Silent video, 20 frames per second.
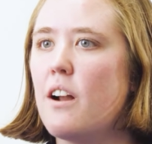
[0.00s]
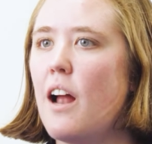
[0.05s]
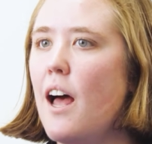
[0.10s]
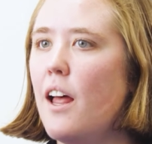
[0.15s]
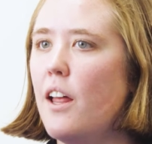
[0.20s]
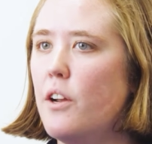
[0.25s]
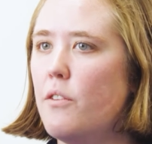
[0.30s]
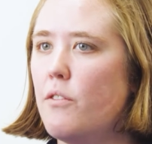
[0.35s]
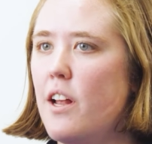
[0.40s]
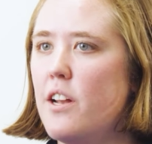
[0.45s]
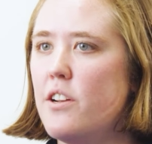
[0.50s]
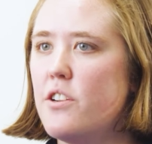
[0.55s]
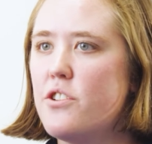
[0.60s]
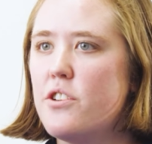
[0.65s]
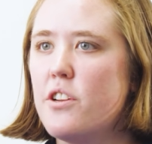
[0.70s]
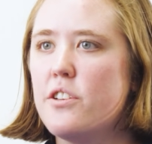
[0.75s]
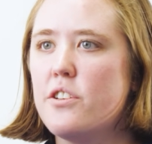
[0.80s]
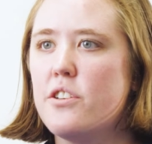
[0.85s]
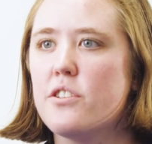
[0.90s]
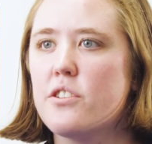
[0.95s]
Allen wrench
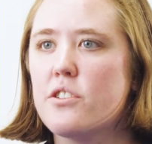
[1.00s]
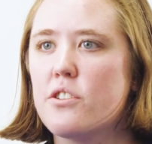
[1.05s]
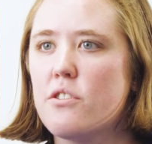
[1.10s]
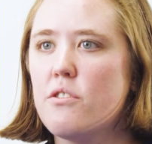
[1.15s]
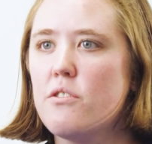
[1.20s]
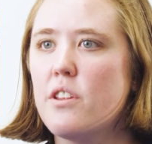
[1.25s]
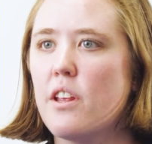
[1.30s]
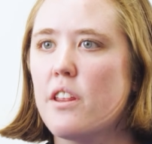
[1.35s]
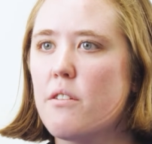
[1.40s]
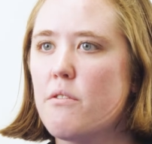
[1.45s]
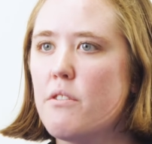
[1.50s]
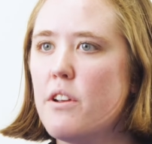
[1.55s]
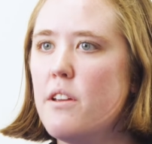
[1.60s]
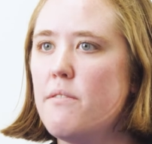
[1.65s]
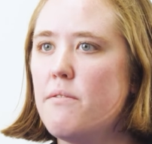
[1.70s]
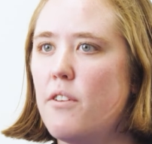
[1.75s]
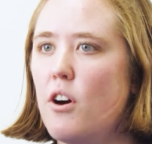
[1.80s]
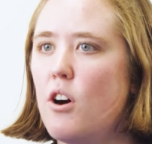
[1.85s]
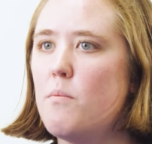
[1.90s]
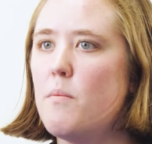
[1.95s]
to screw the 3
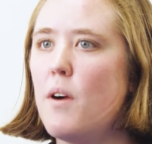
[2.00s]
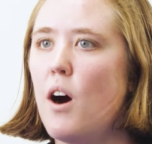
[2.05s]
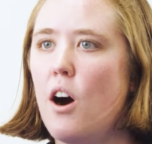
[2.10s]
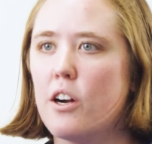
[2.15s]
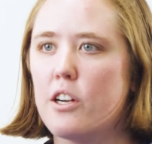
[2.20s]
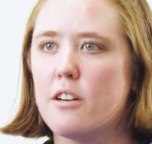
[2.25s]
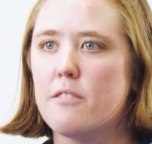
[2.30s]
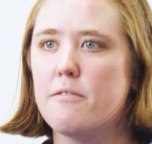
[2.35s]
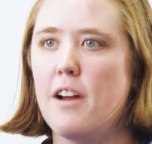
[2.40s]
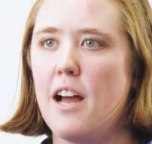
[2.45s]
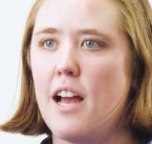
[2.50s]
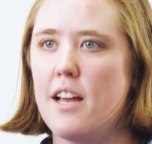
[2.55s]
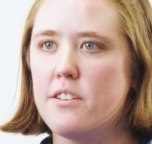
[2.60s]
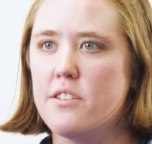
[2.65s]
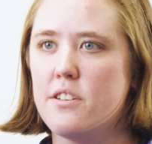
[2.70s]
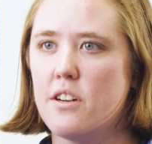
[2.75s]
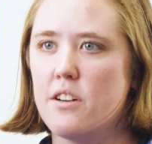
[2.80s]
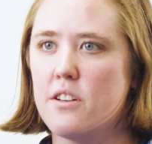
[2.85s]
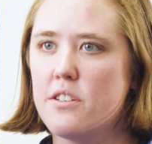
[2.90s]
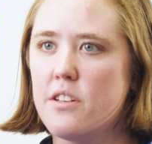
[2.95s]
foam auger
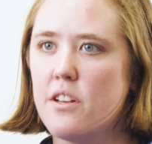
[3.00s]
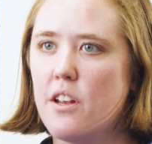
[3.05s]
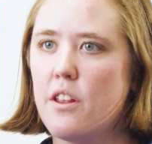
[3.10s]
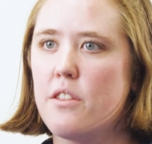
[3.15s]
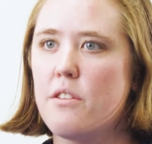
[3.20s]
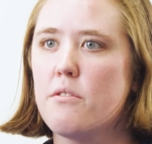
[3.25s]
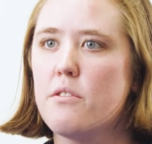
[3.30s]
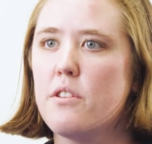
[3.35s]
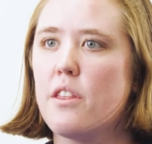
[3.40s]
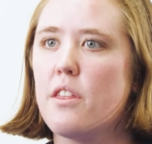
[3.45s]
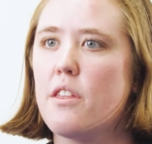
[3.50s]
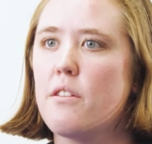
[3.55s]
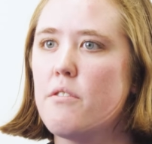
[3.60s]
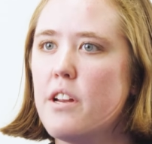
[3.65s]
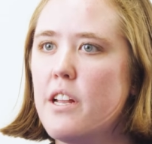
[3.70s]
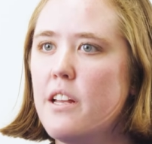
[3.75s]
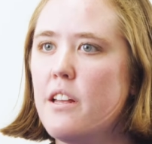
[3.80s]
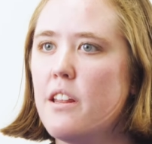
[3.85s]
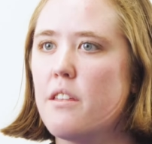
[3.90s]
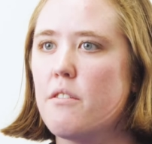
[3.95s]
fasteners through the
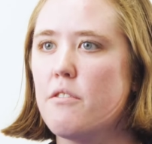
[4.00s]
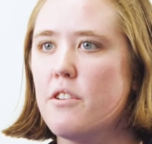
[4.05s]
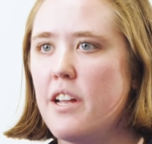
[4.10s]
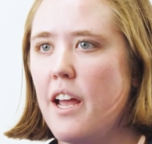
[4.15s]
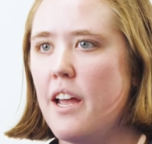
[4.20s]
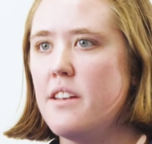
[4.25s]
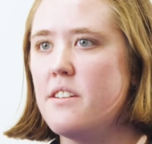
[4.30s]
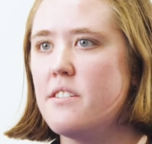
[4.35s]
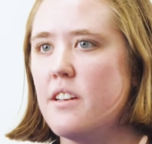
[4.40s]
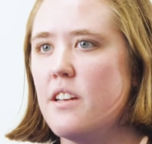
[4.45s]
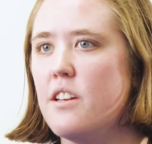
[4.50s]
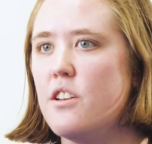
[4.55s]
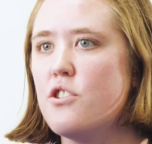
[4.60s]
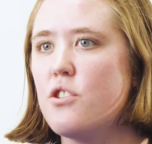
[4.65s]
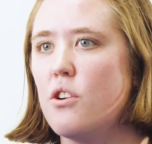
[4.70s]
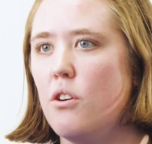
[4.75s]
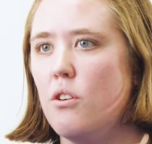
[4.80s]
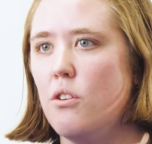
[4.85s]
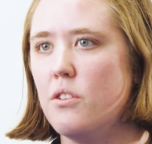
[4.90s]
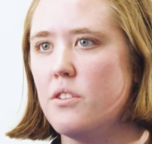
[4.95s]
3 3/8-inch
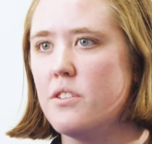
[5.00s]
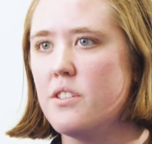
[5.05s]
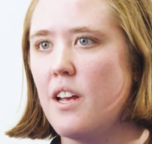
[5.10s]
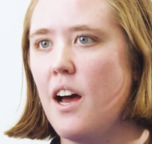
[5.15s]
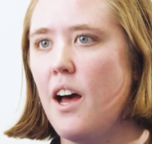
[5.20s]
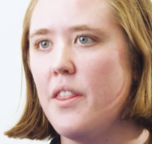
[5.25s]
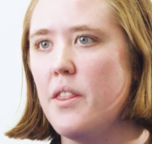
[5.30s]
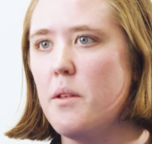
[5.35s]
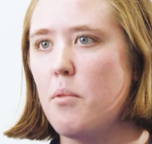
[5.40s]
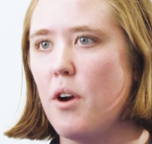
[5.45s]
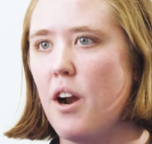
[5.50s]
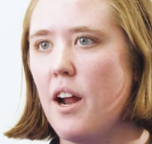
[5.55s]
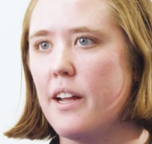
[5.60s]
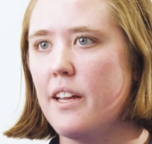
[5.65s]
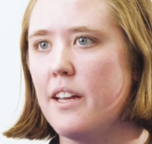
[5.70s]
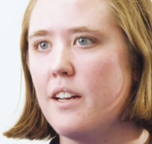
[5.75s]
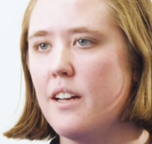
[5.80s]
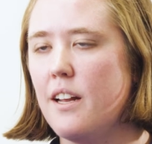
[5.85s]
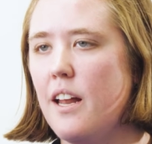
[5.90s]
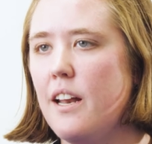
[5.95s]
holes on the
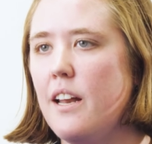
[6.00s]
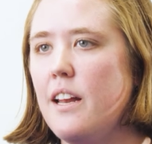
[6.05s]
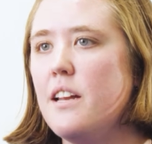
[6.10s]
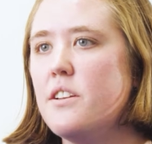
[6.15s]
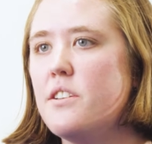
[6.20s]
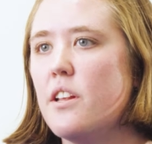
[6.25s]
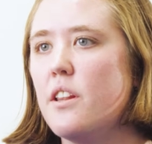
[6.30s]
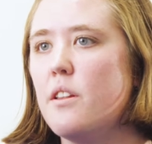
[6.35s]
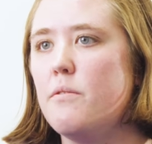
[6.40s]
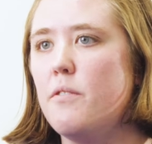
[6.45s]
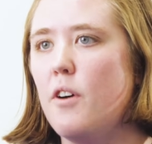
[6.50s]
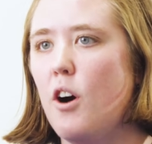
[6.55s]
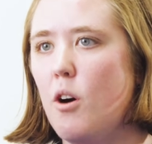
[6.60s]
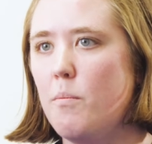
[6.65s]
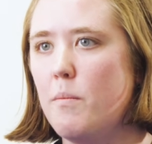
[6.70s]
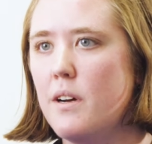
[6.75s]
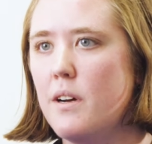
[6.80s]
bracket and into the foam.